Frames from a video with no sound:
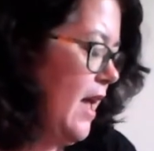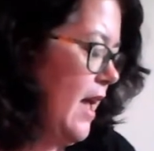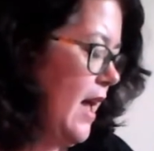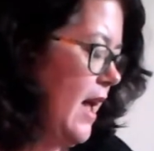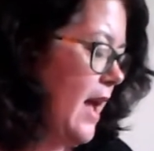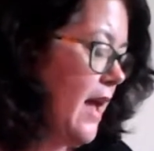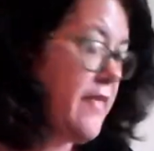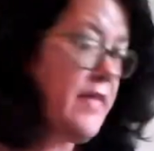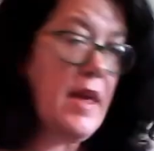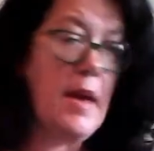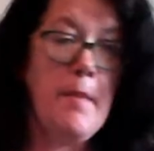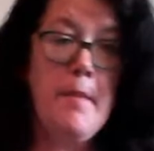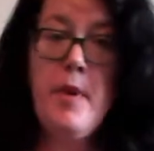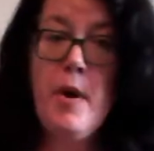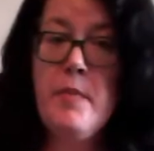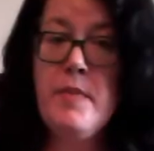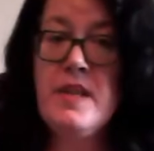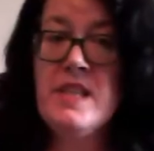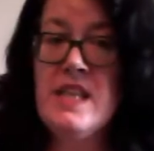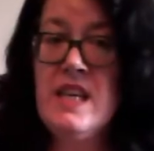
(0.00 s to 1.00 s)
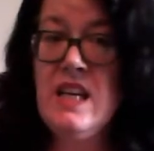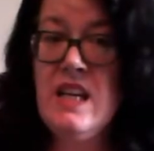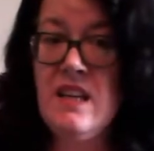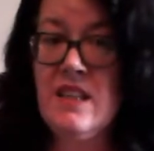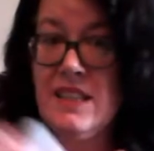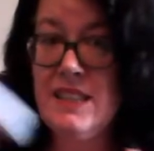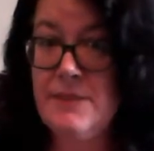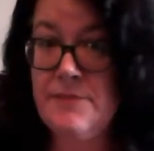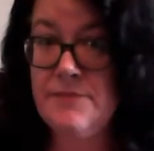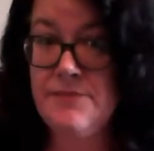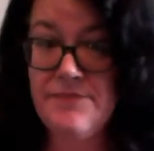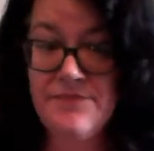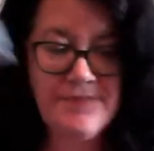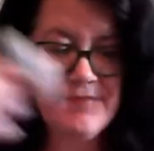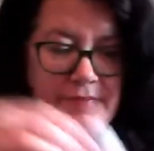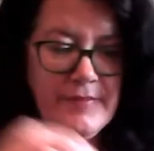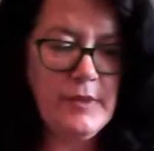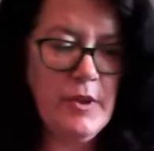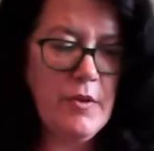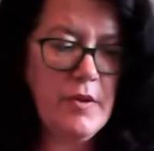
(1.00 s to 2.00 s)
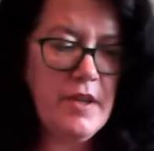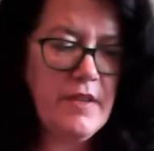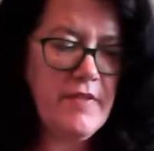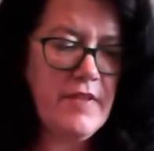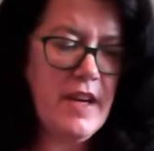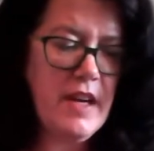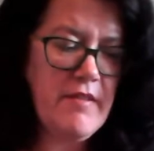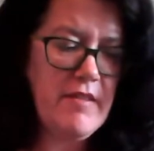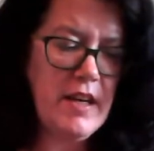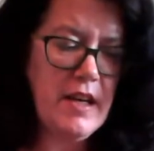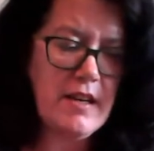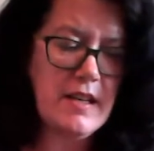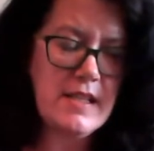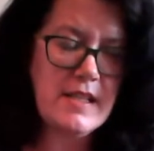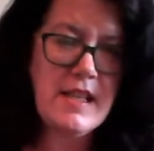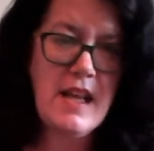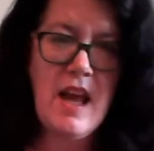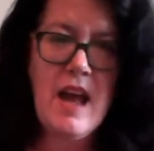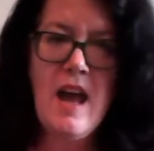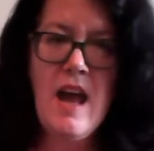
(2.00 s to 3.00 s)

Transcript: And then pop your tea light in, or your fairy lights.